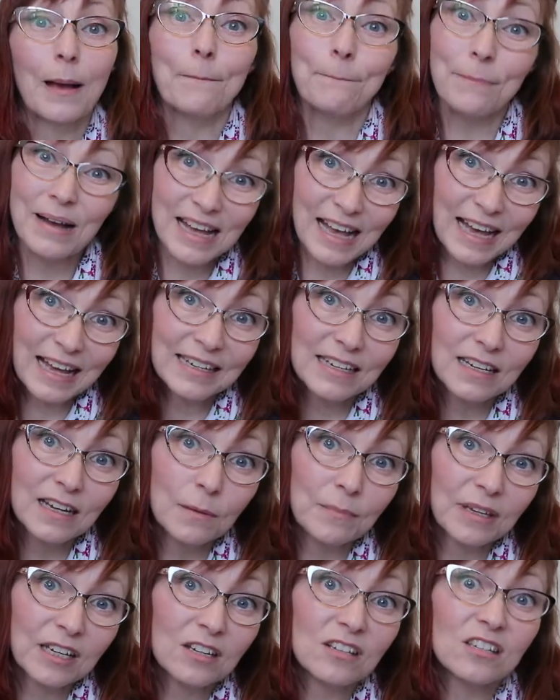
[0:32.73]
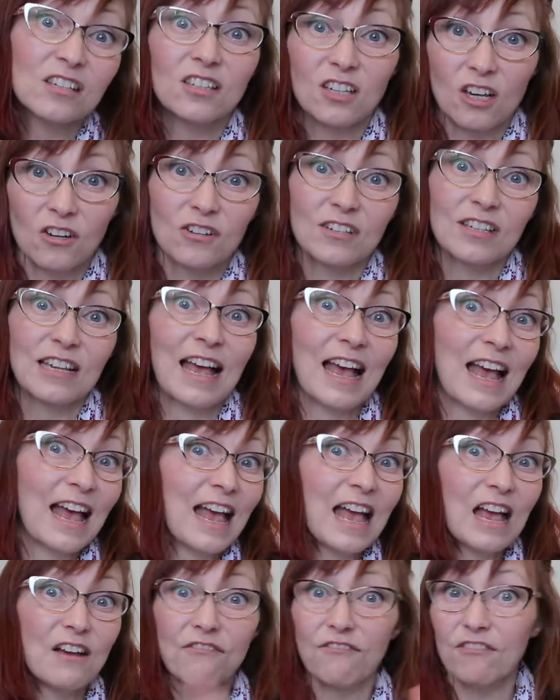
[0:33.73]
Bad because so does
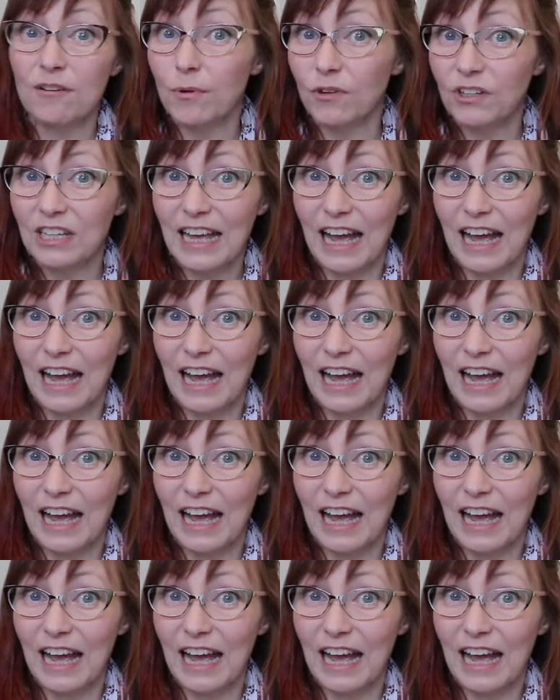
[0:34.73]
everybody